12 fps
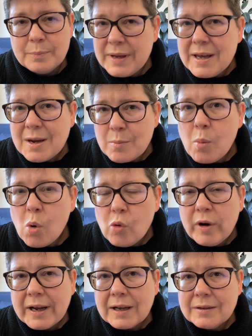Being
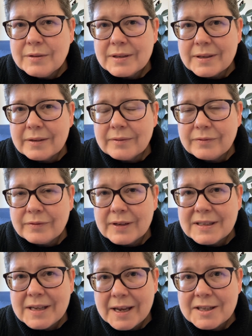more inclusive
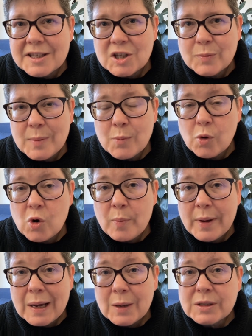tends to be more
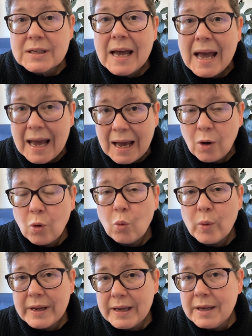about how
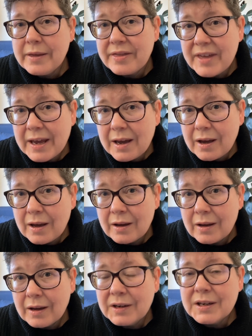we think
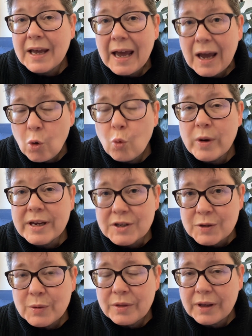and how we
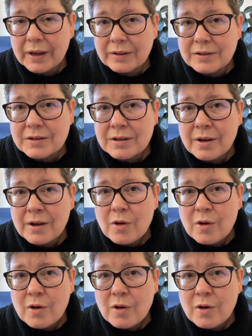do things